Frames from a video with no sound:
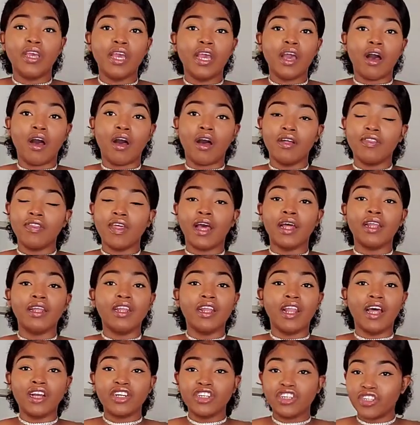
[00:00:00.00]
You get all that
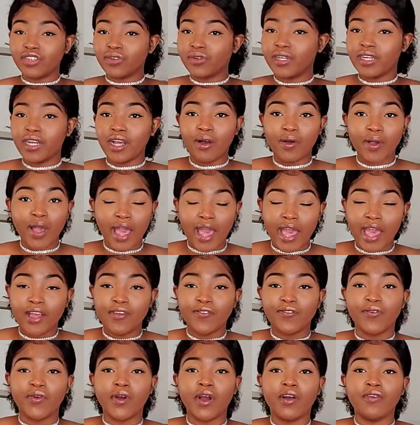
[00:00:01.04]
luxury,
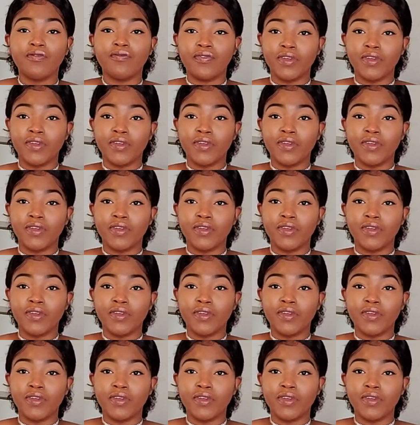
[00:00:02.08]
okay, for a